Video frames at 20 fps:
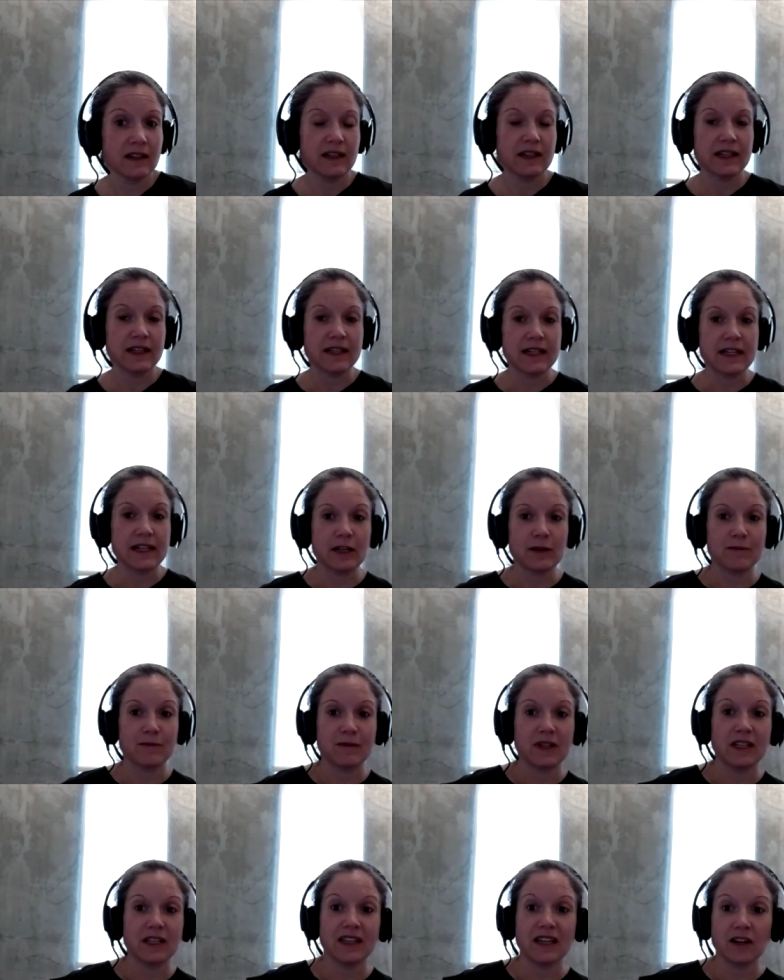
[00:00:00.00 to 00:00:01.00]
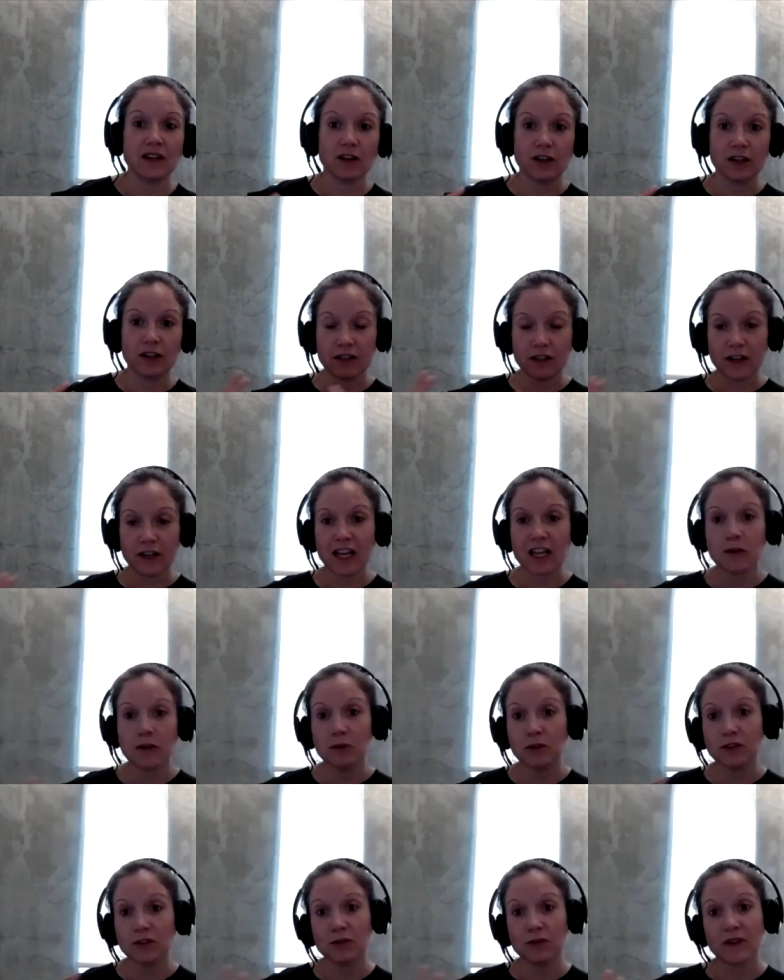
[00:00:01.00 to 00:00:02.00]
uh, and they're they're
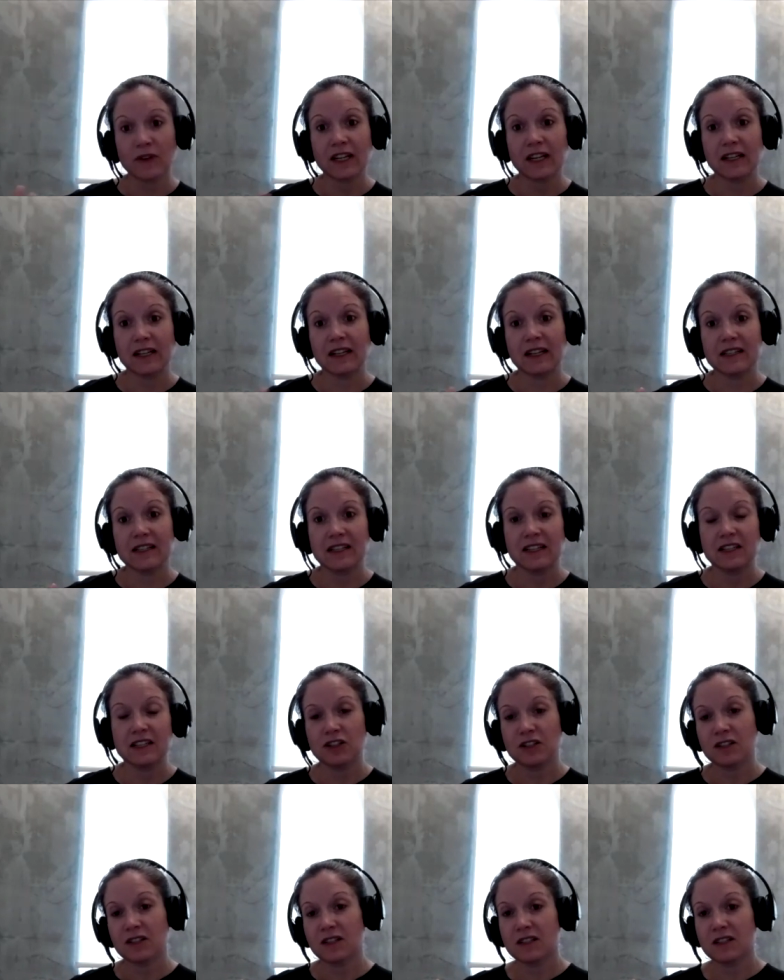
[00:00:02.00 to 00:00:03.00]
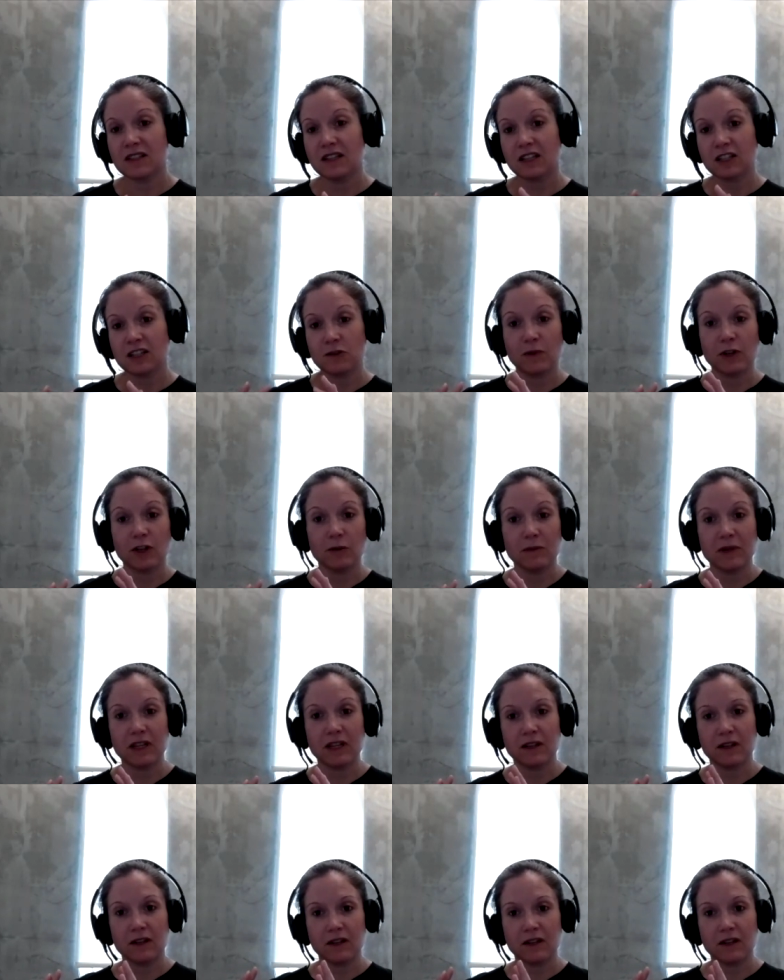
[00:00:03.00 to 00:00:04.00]
able to recognize that just because an
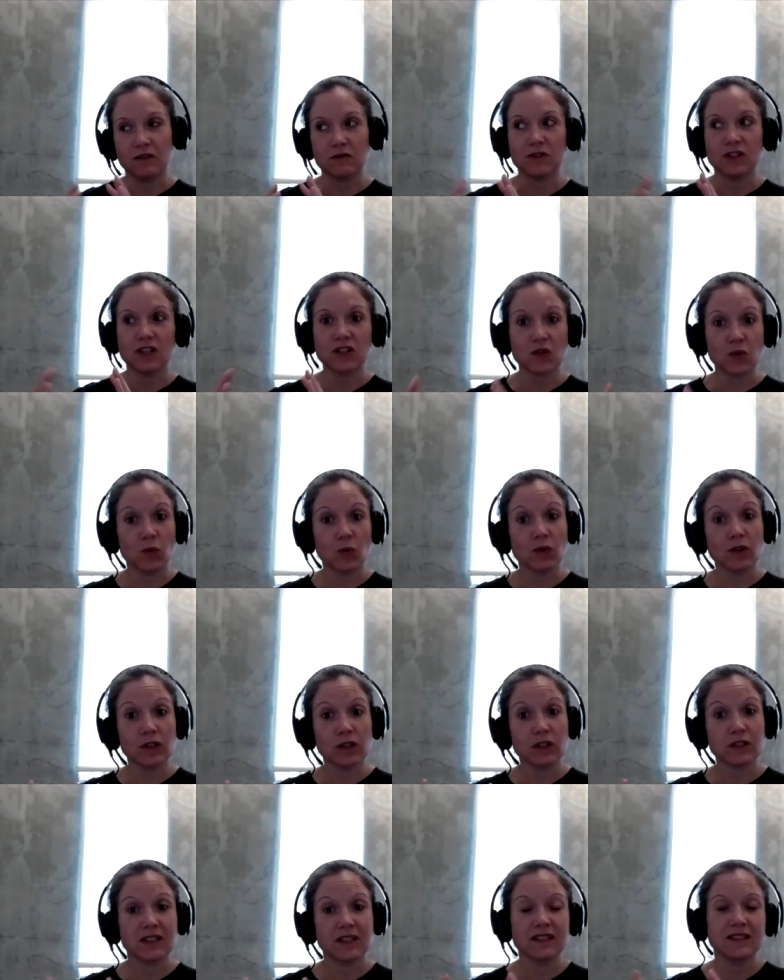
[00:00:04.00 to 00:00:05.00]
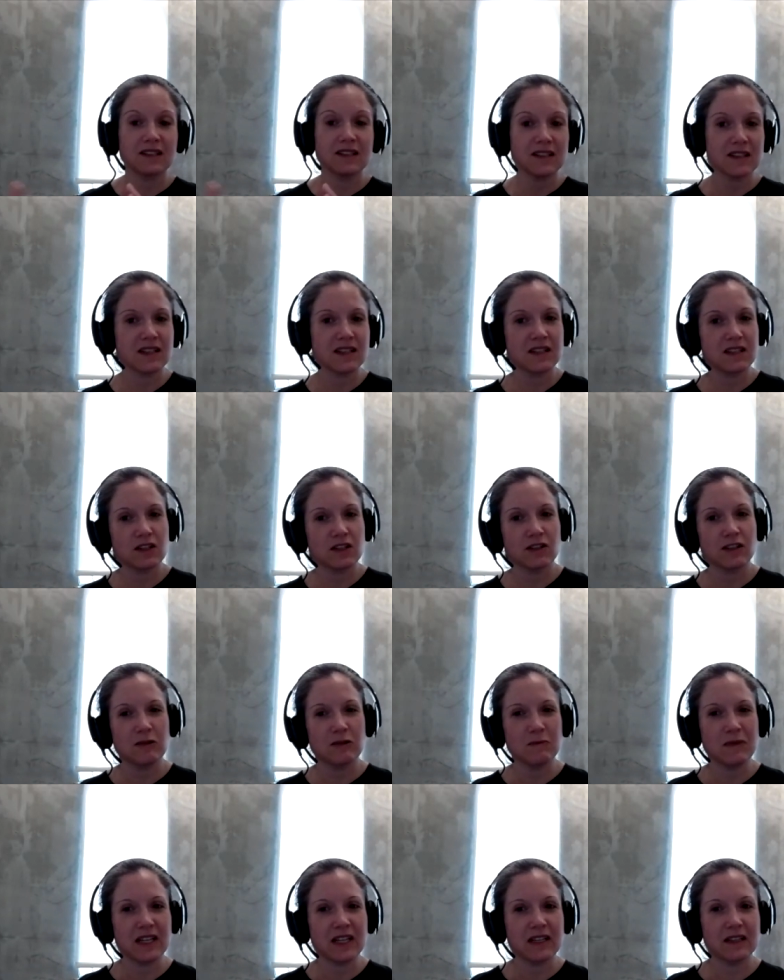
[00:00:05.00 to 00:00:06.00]
experiment you know, doesn't work, that doesn't necessarily
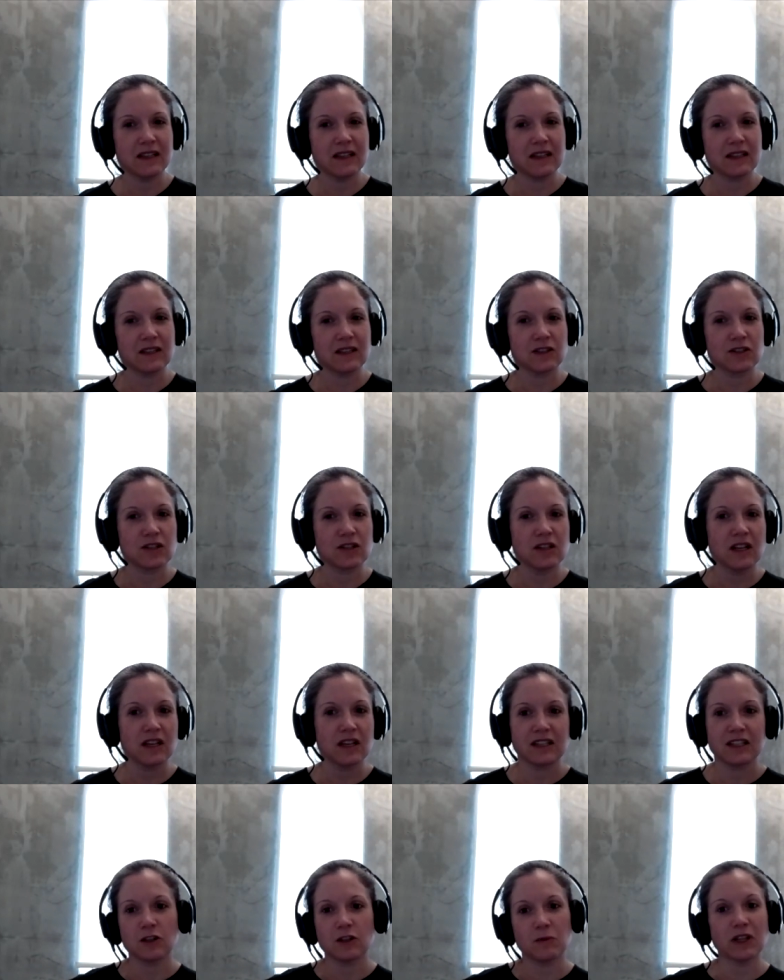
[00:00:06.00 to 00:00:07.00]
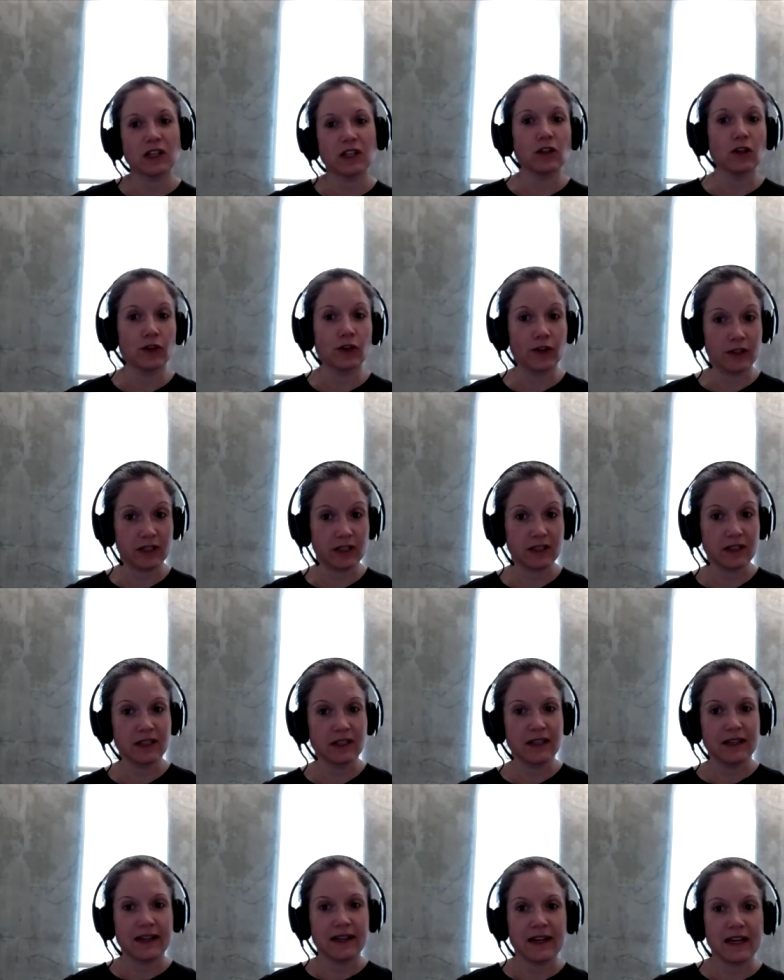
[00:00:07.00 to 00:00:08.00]
mean that there's nothing to be learned.
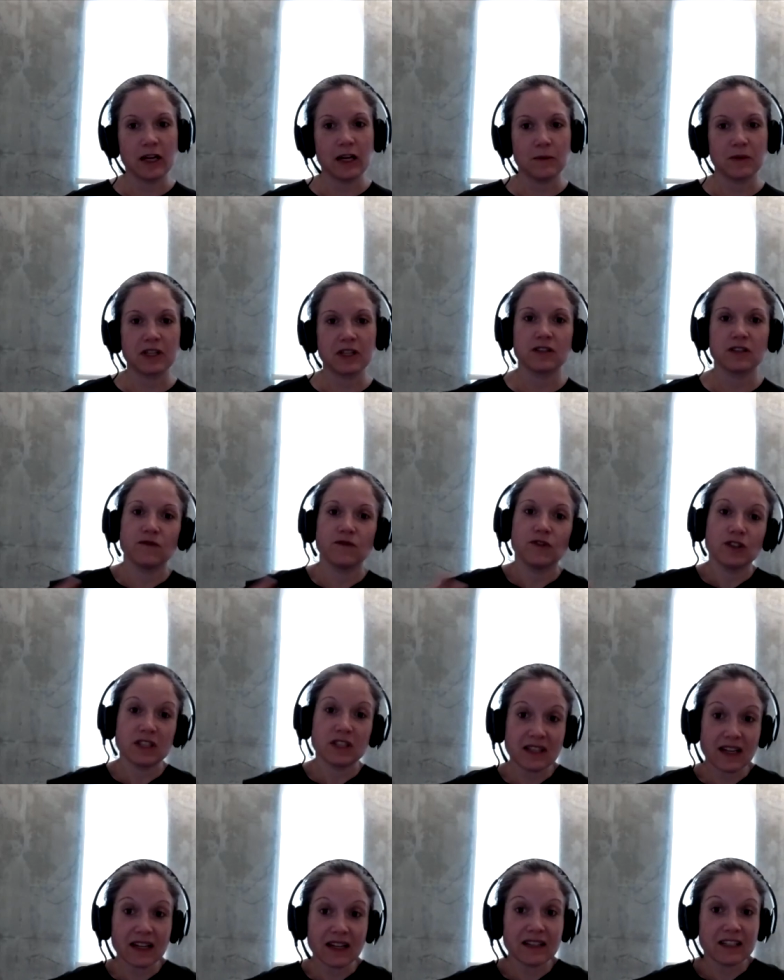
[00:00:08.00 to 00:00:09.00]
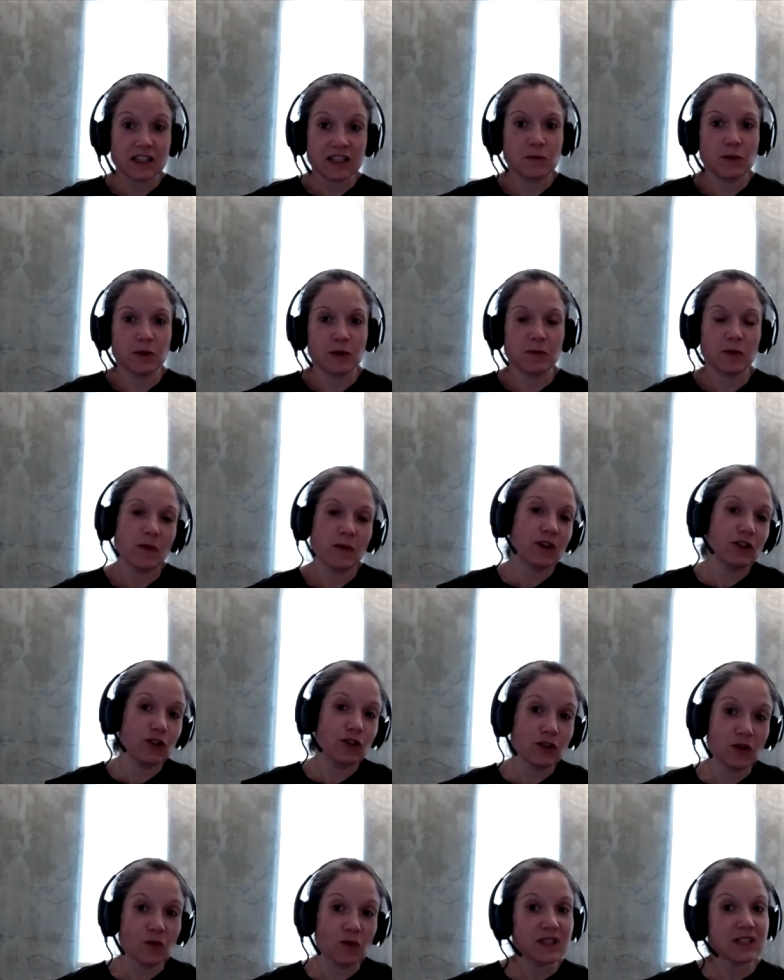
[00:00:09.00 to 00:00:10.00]
Because um, if you design an experiment well, you
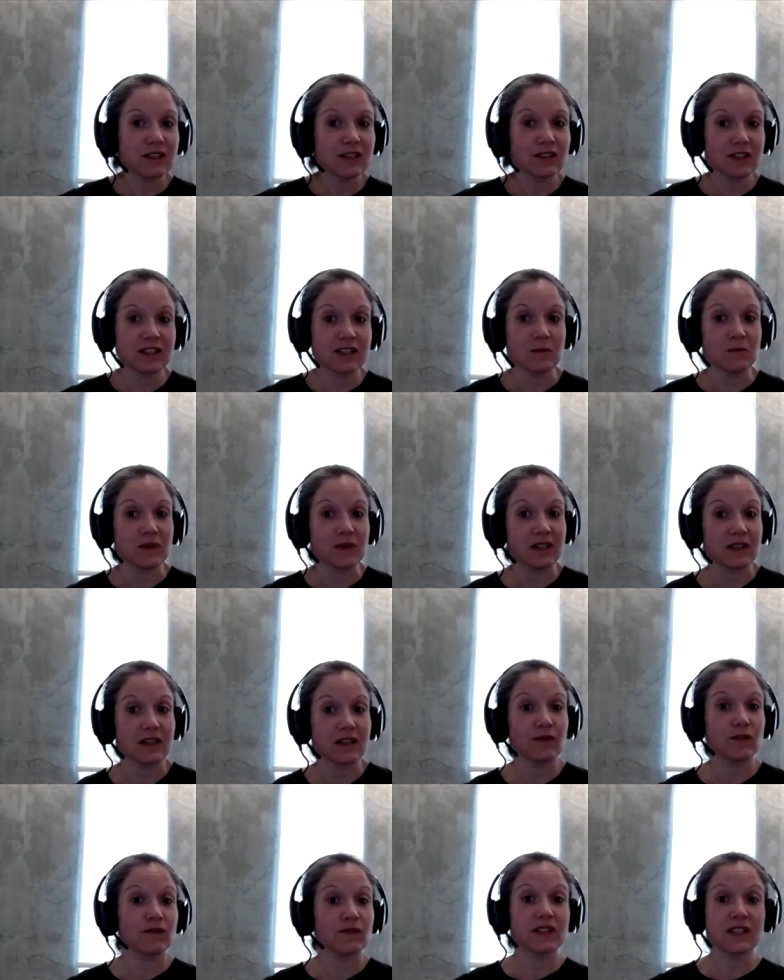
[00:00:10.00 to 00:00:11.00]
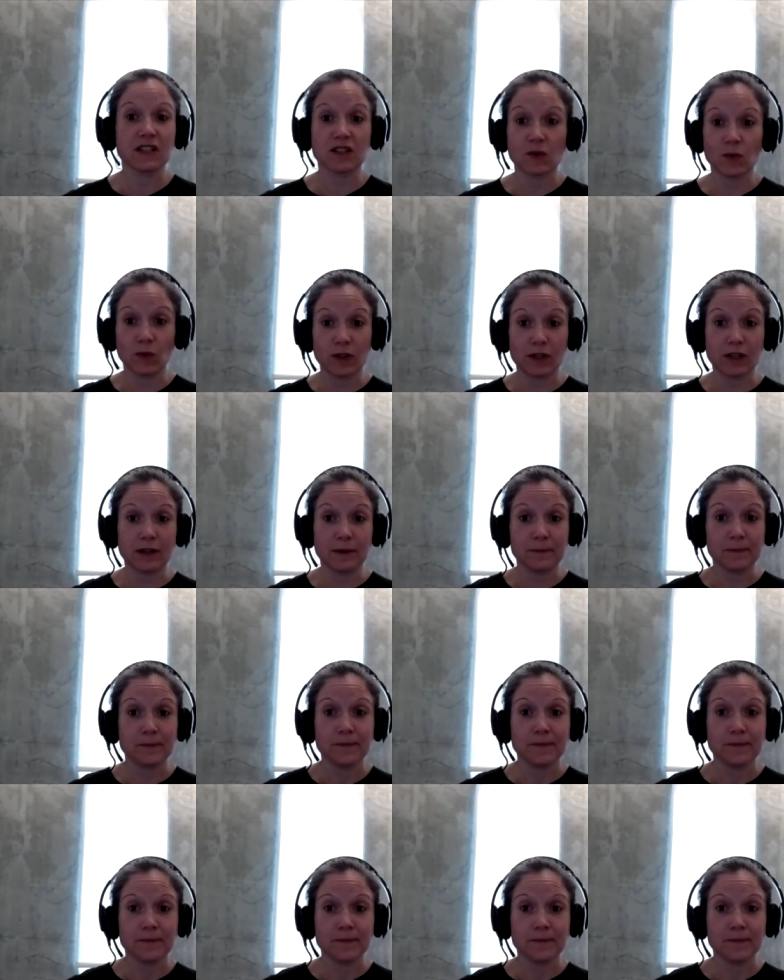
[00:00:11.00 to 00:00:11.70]
can always learn something, even if it doesn't work.